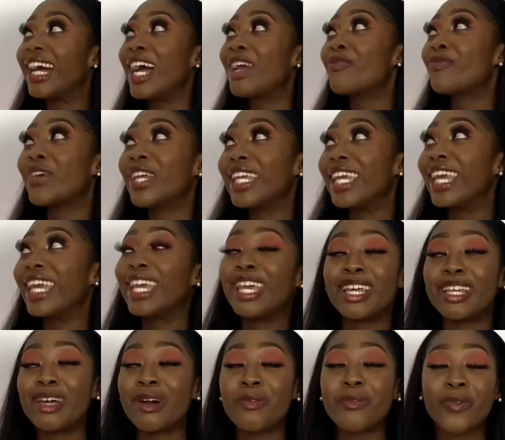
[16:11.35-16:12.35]
I really
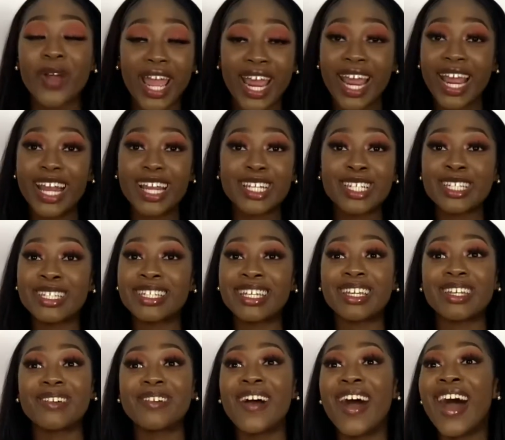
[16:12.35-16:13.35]
cannot wait
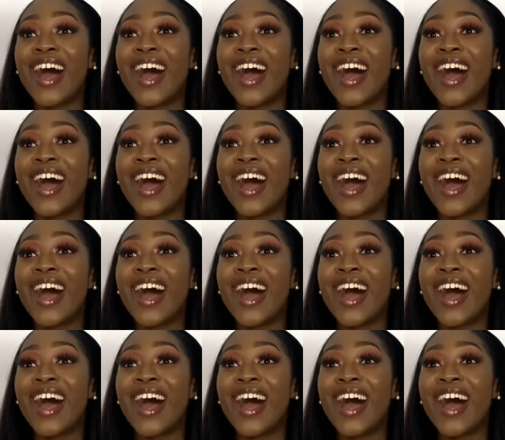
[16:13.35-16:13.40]
to